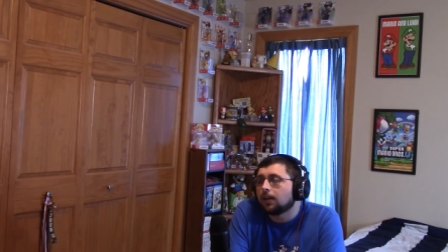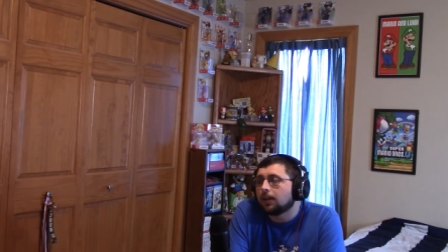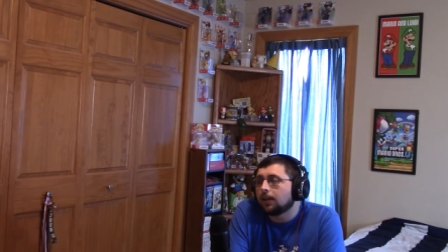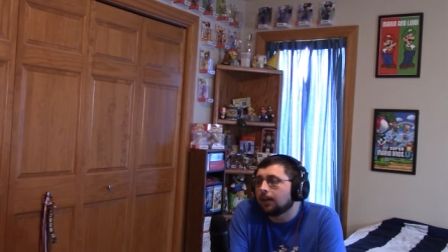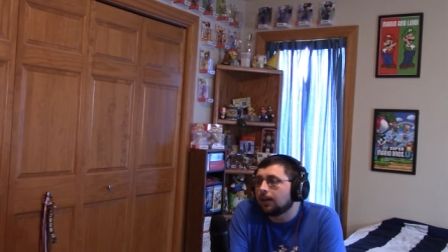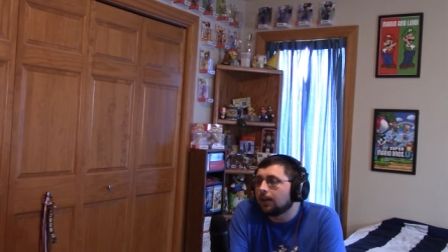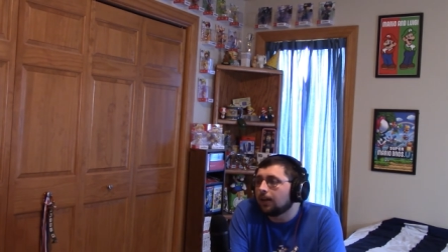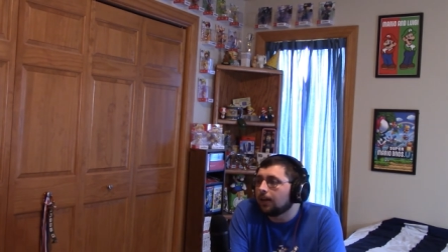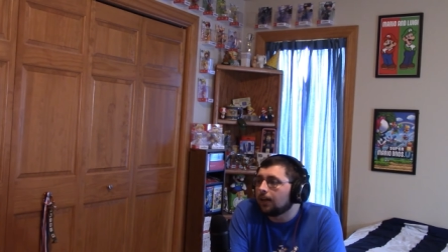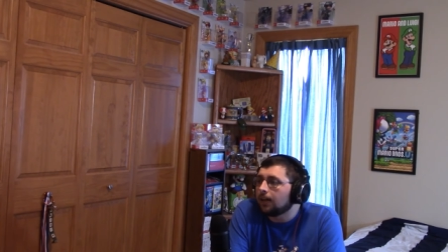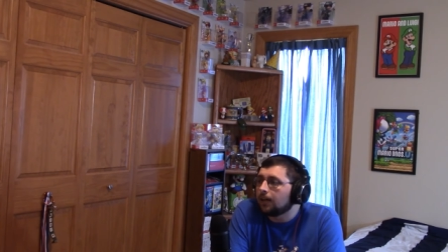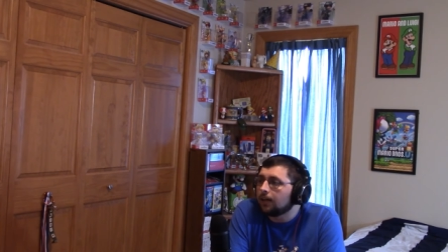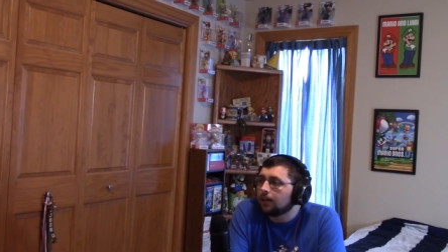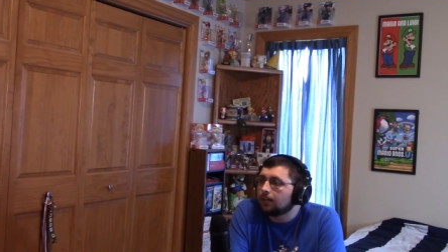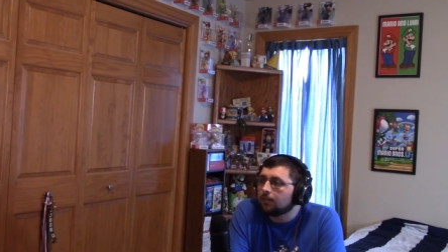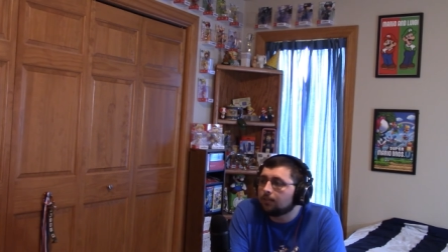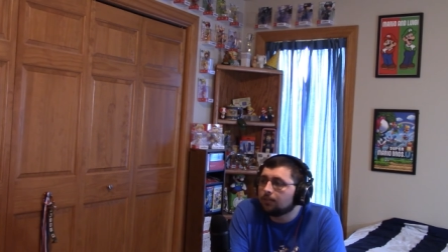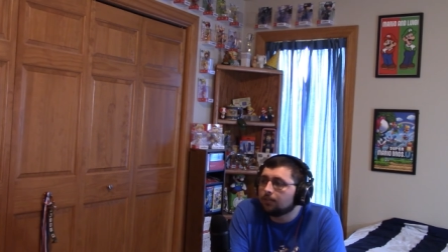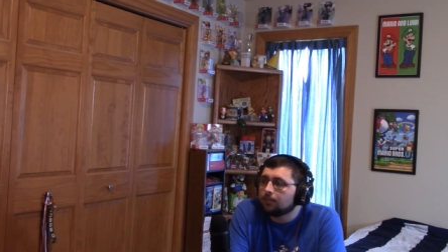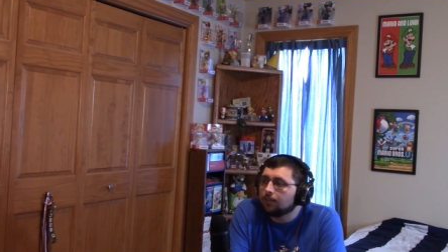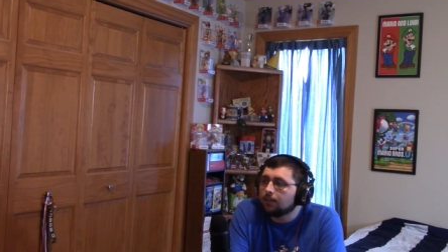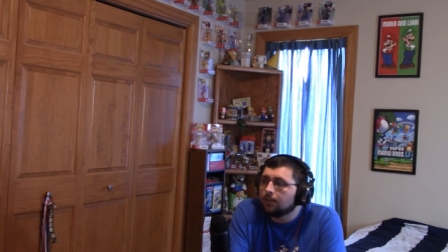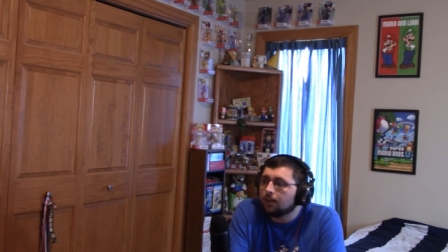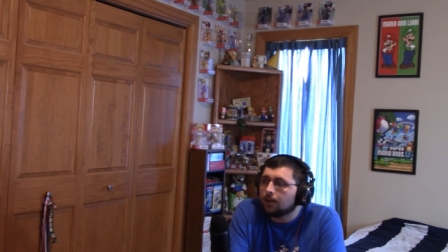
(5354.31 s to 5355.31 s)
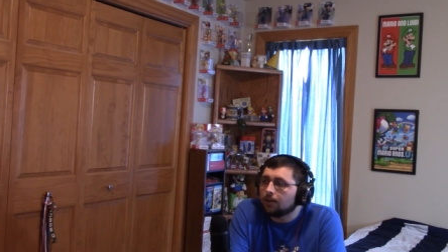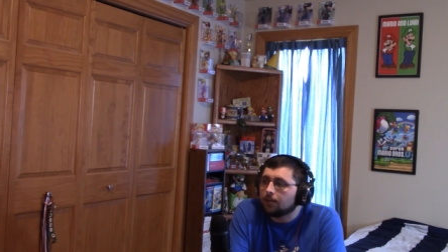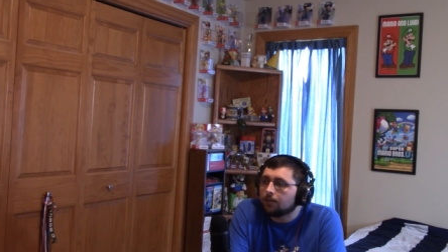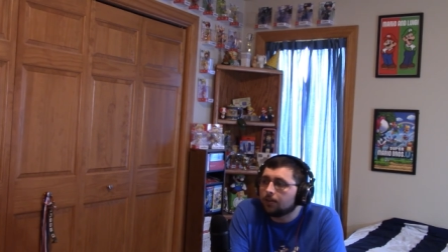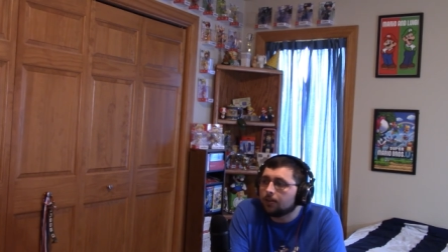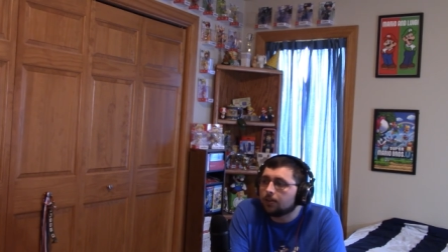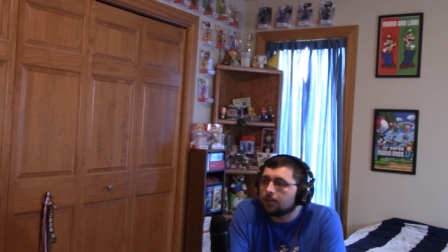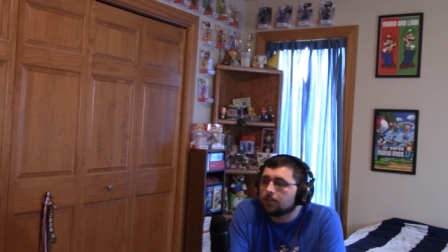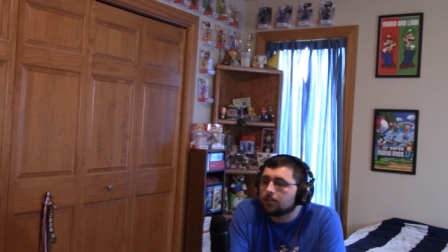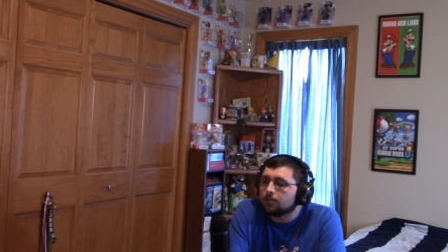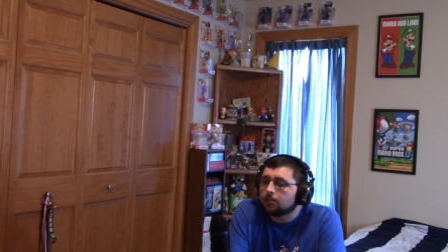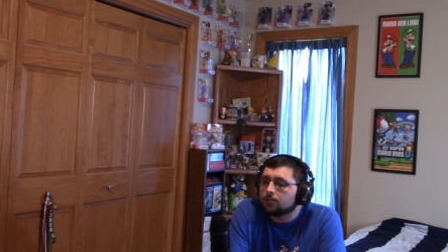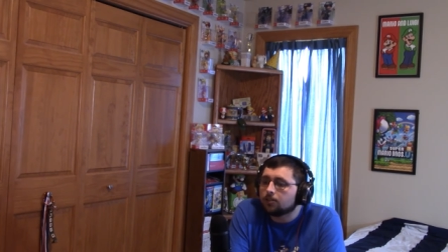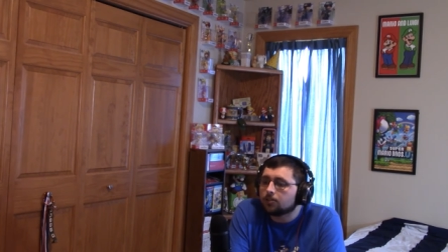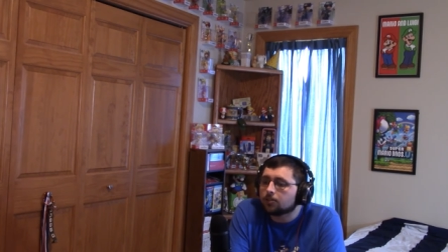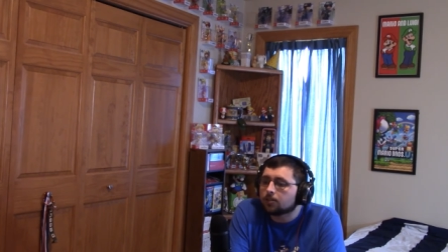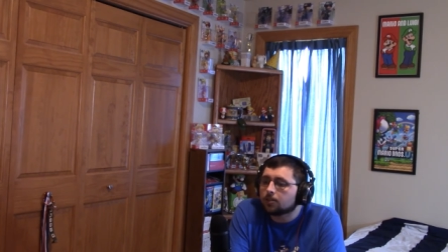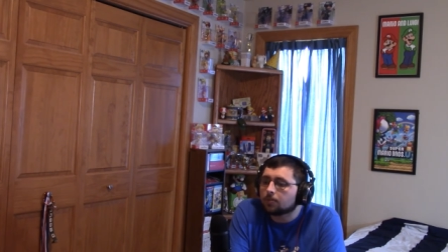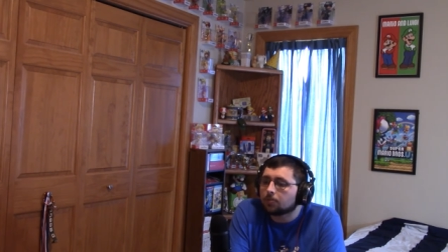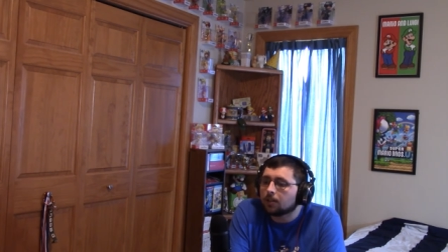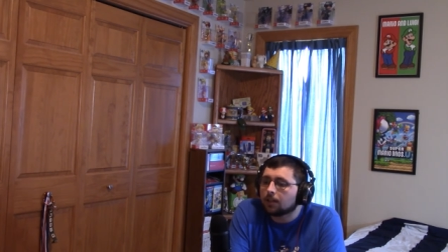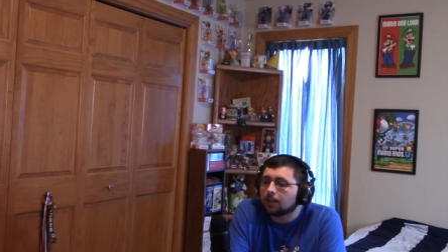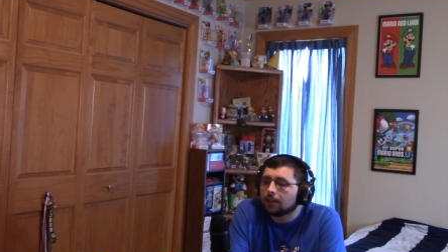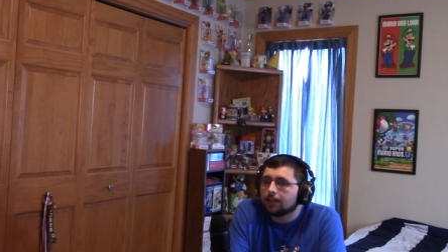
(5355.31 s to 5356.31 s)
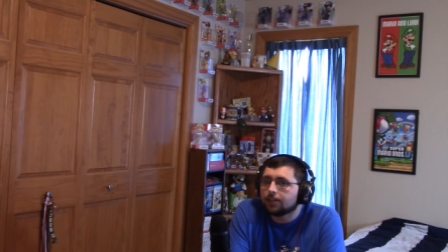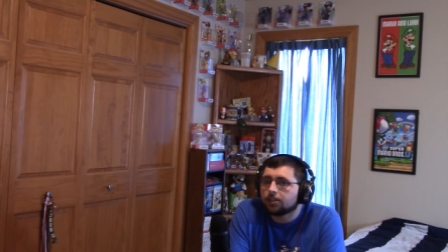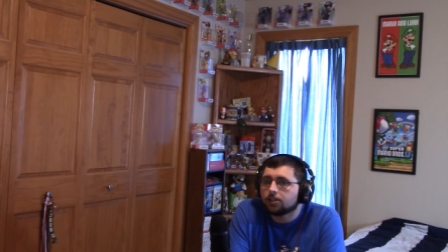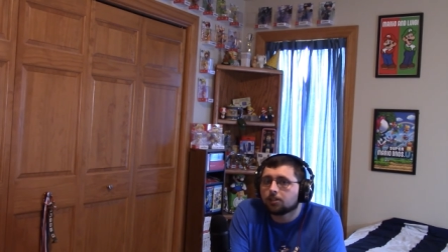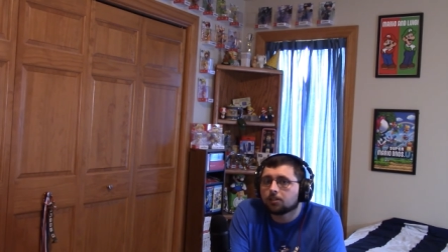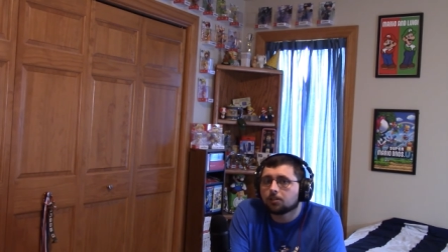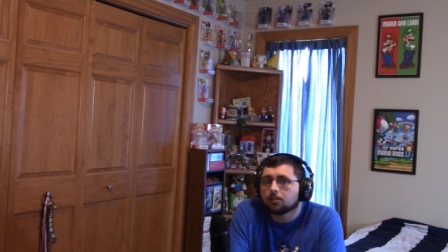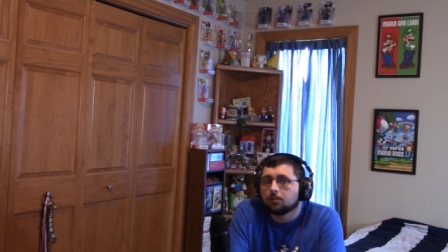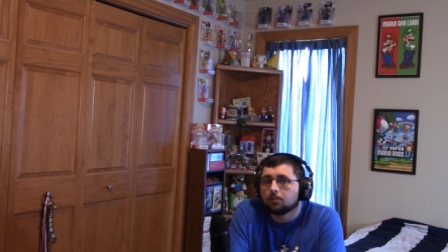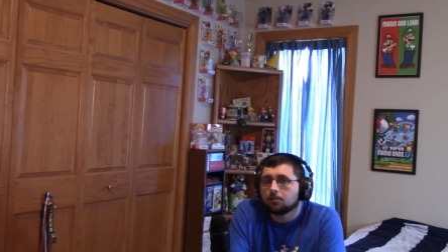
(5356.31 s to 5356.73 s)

you could do something like just,